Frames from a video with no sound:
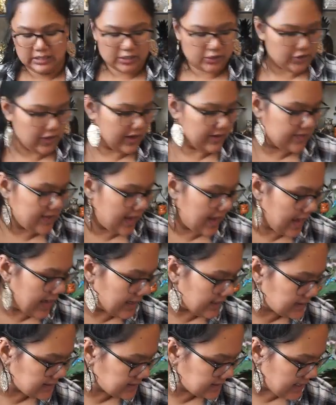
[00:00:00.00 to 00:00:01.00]
okay they
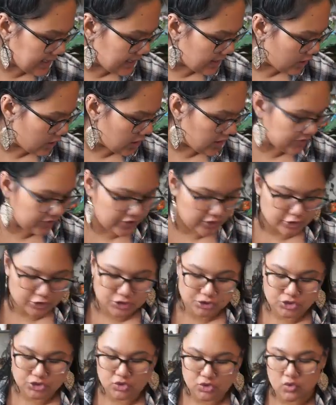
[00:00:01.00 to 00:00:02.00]
had a sale on their
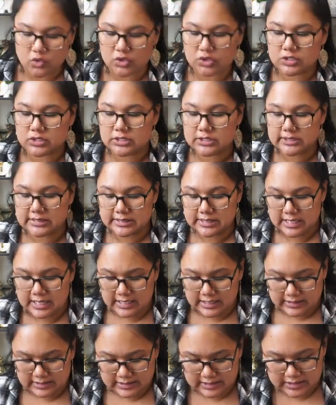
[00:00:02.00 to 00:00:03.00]
shorts
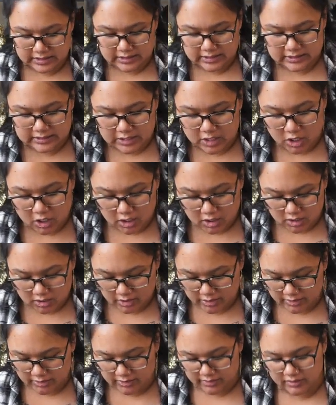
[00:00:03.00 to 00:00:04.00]
these are
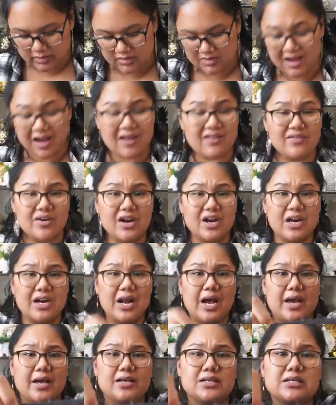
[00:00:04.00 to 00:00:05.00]
not very
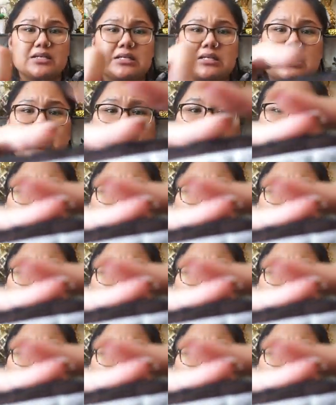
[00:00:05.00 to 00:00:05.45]
nice,